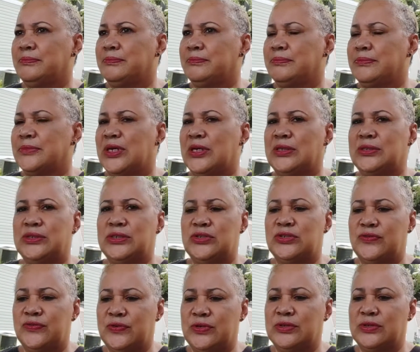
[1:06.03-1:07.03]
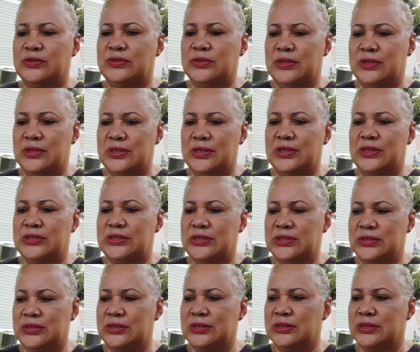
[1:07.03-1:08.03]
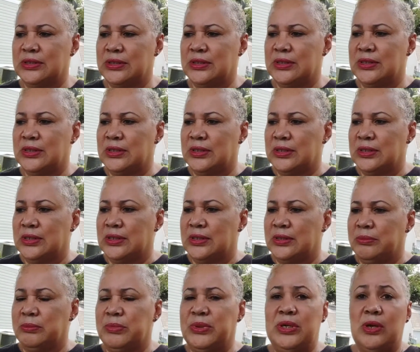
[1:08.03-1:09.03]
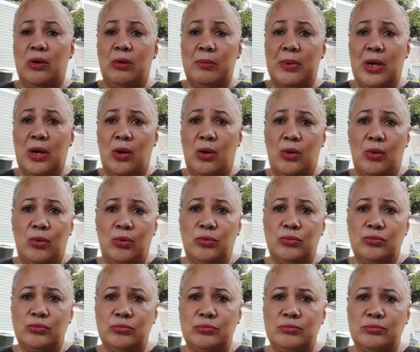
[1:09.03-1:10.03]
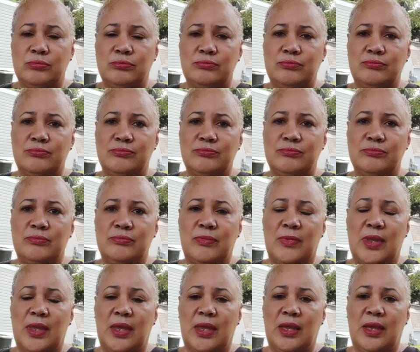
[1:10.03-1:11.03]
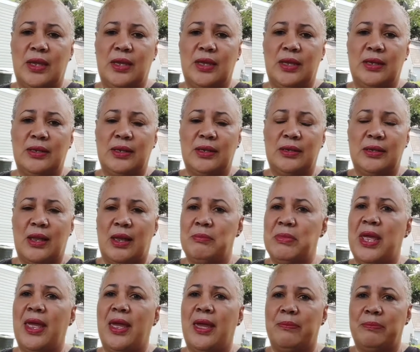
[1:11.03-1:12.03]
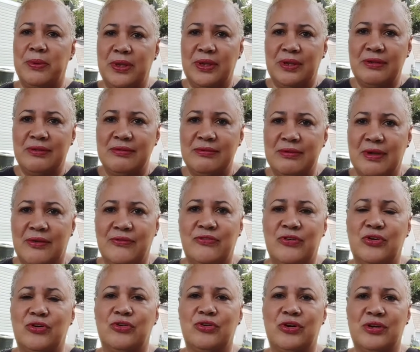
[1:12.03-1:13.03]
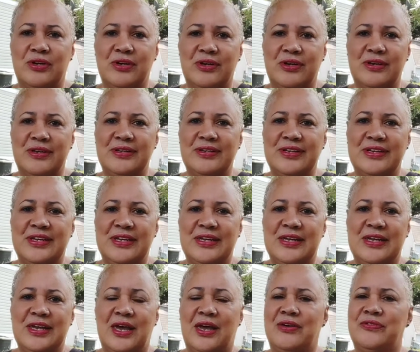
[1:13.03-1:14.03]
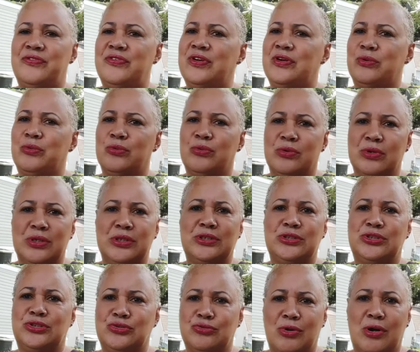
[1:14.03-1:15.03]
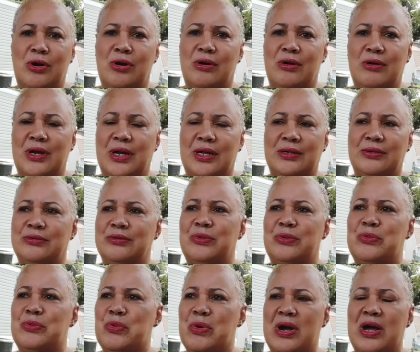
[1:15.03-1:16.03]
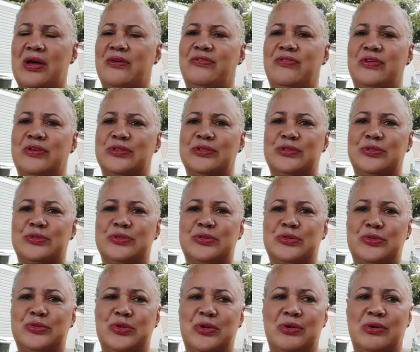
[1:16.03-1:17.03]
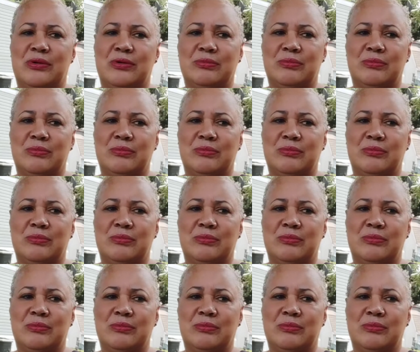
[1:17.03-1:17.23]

It just feels good to be on my own, and I'm happy. I feel good. I feel really strong. I don't know why I feel so strong.